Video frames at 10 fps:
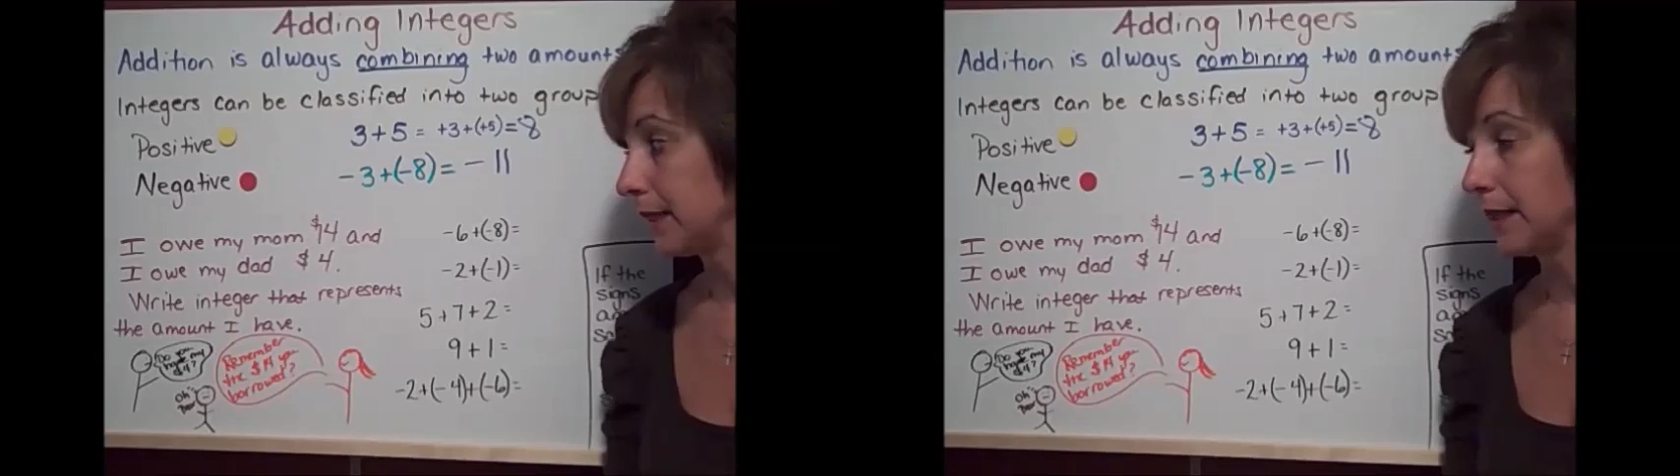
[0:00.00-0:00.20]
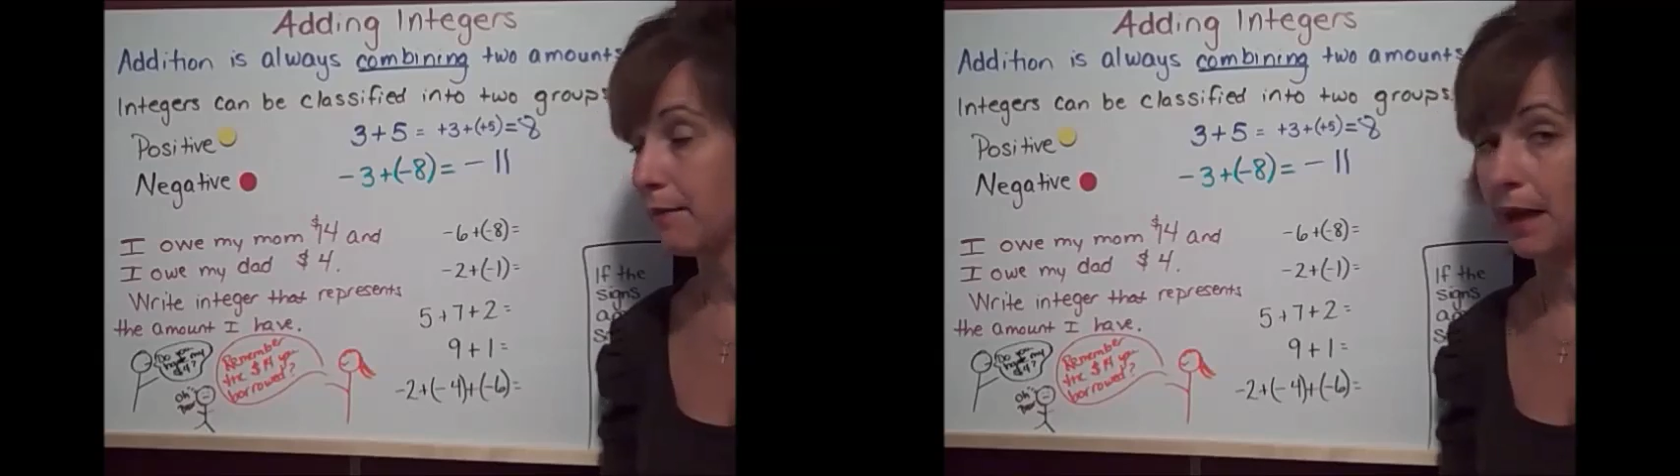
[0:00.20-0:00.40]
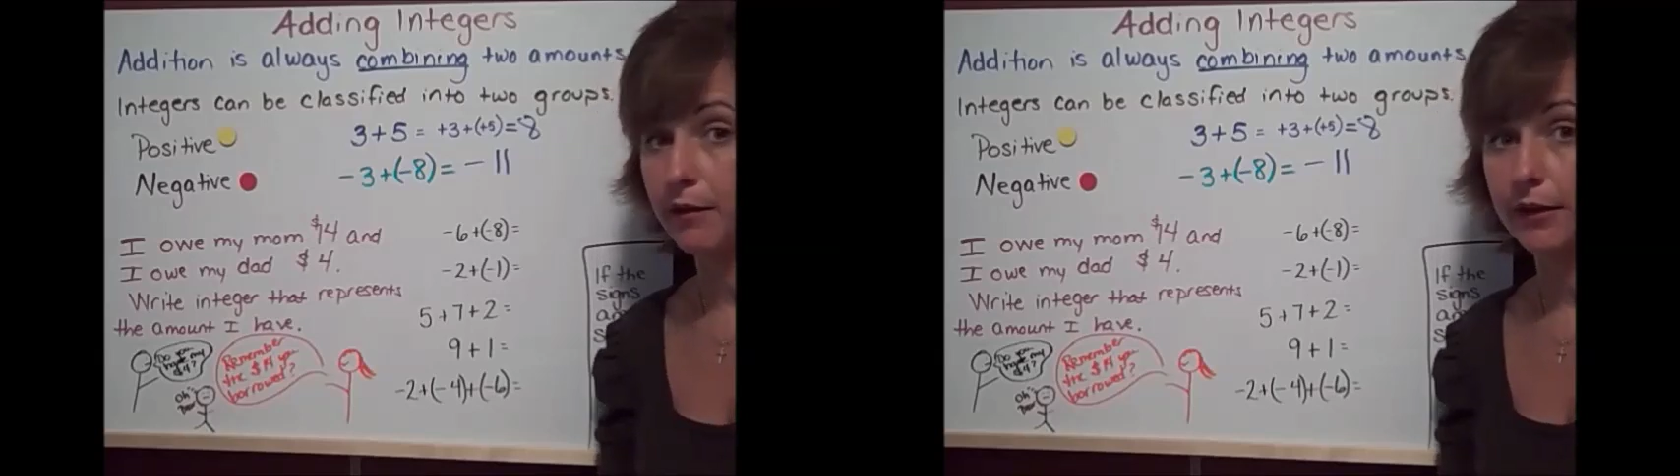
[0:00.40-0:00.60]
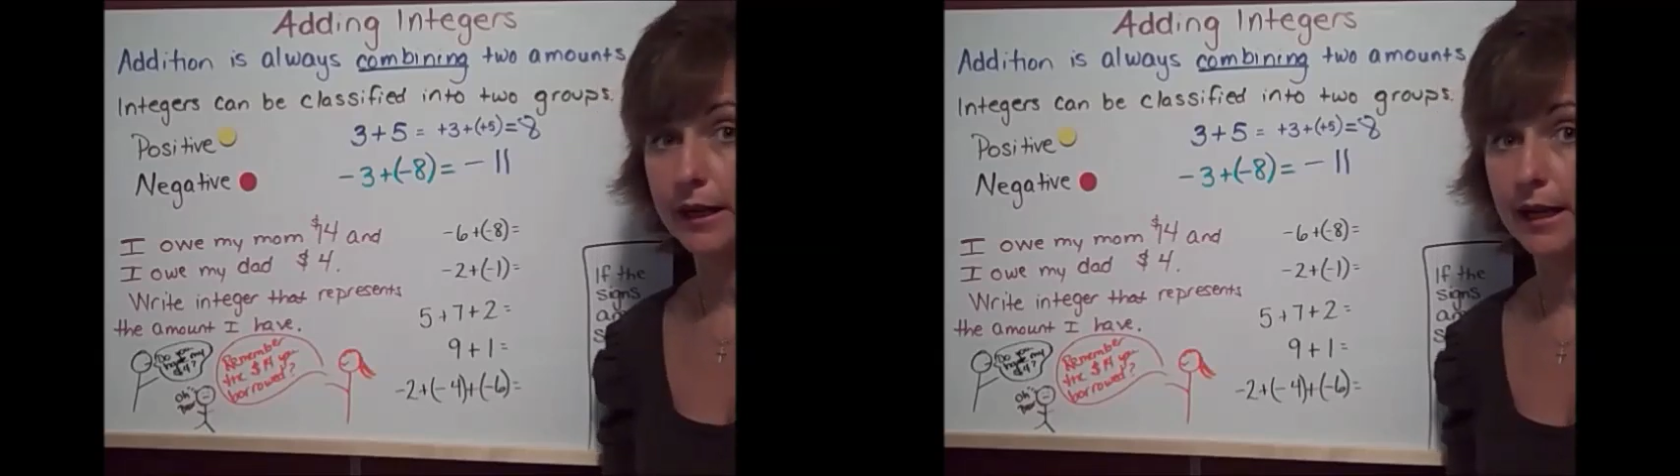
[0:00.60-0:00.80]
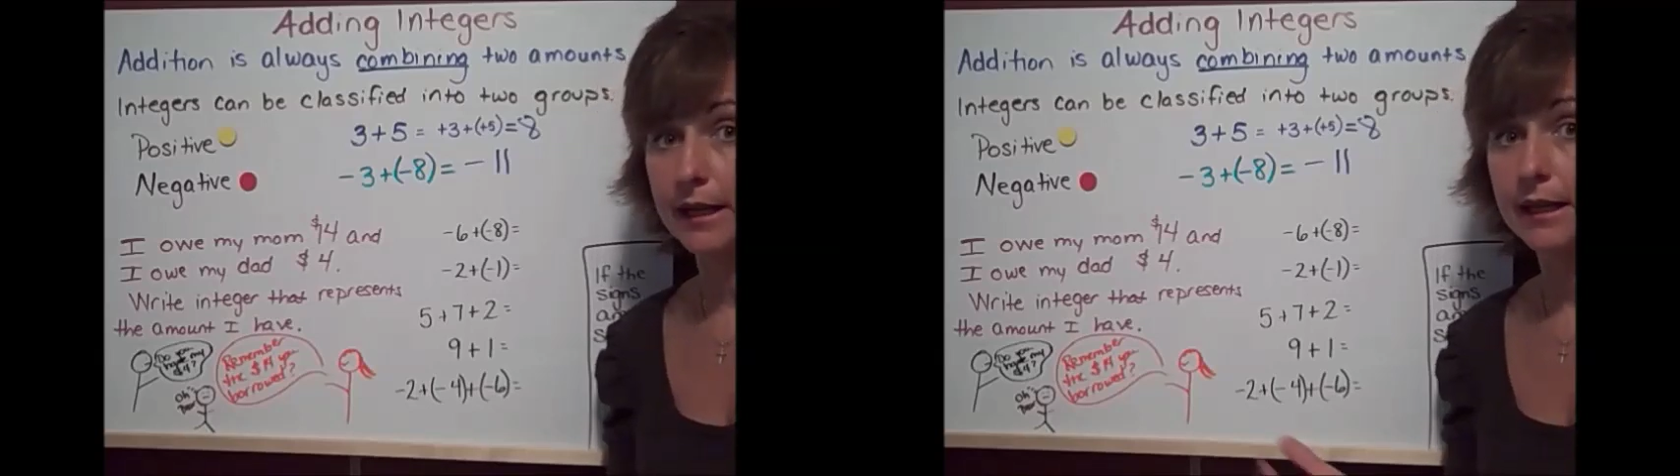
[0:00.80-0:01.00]
the amount that
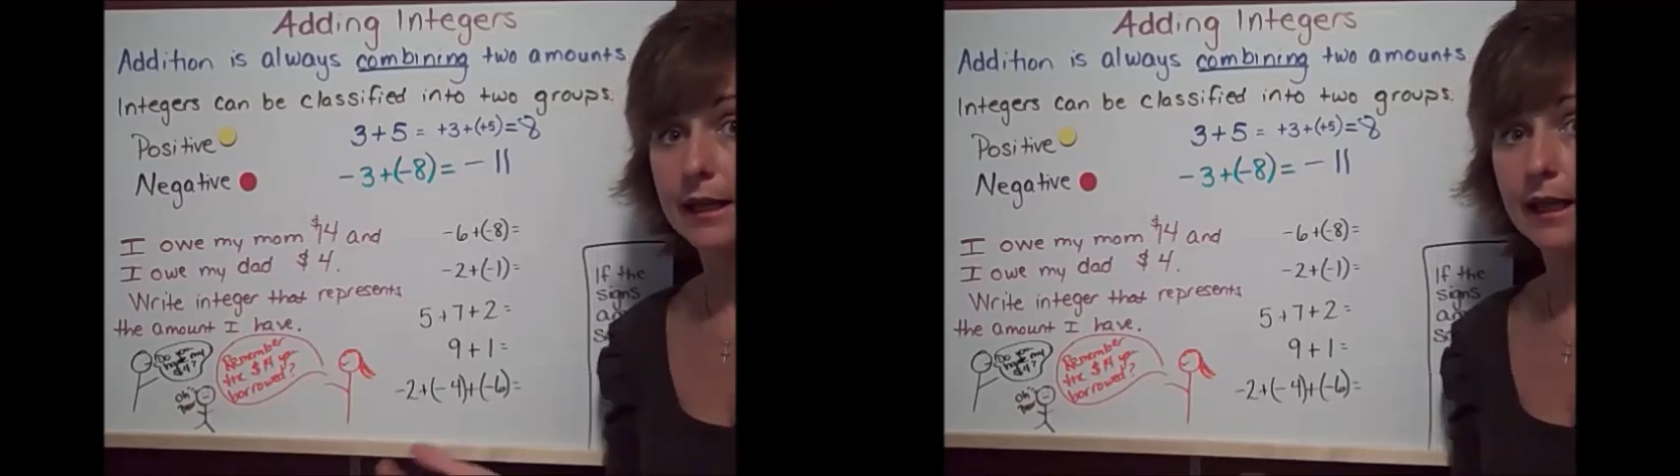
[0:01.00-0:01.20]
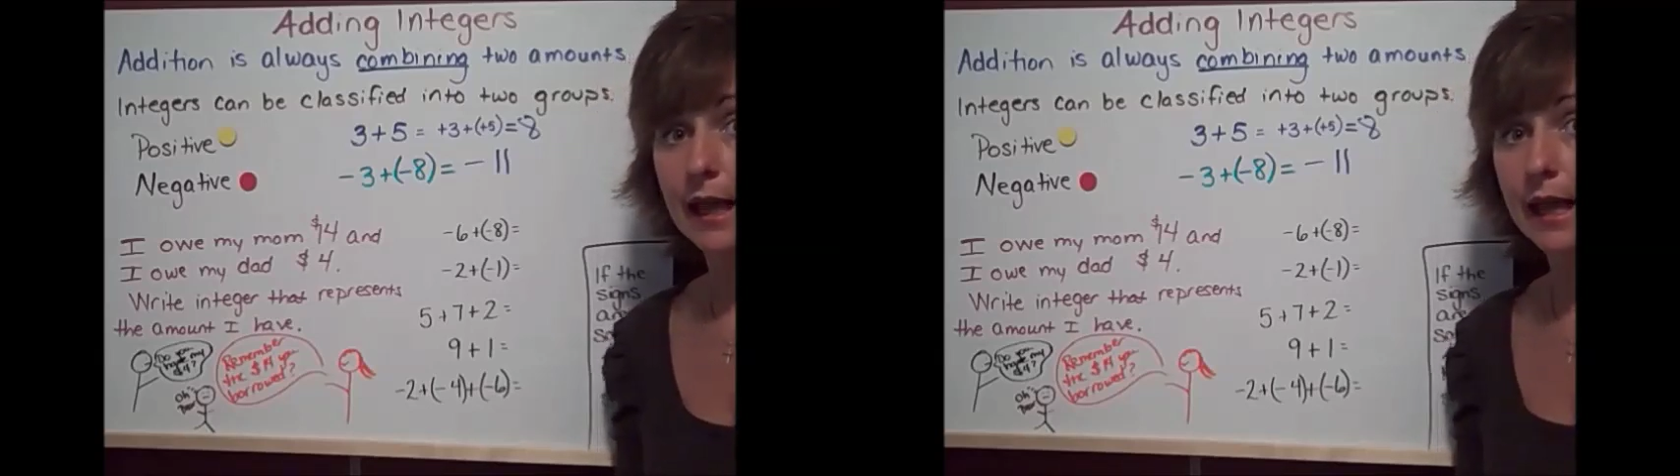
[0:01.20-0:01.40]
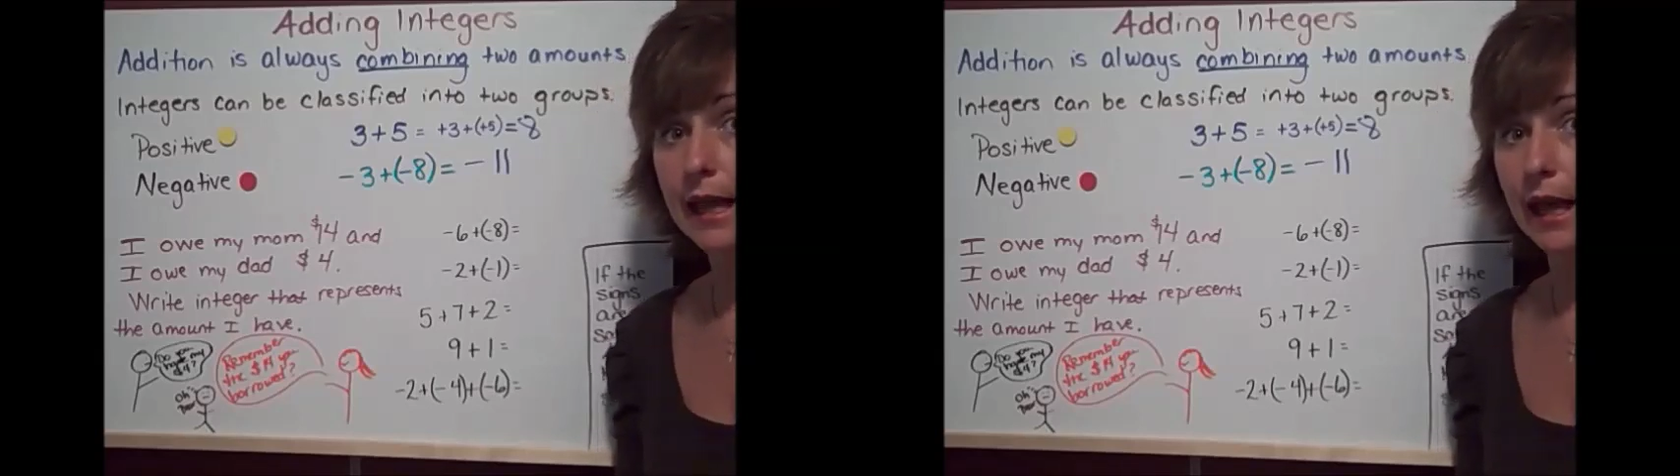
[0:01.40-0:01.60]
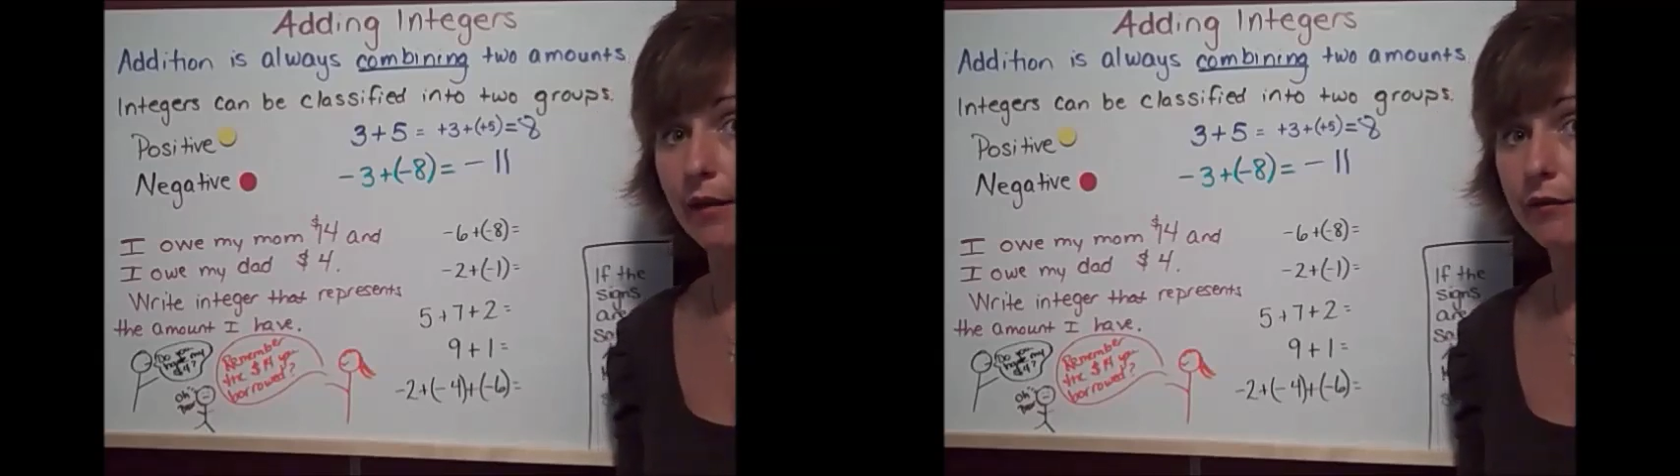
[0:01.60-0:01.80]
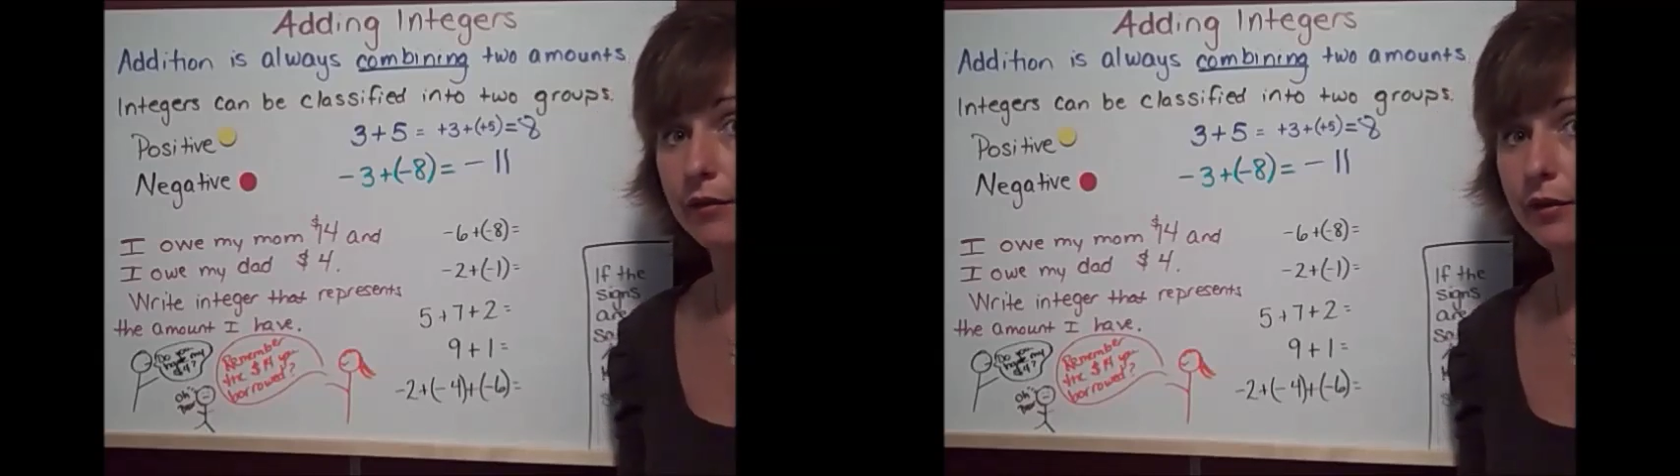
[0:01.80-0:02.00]
I have.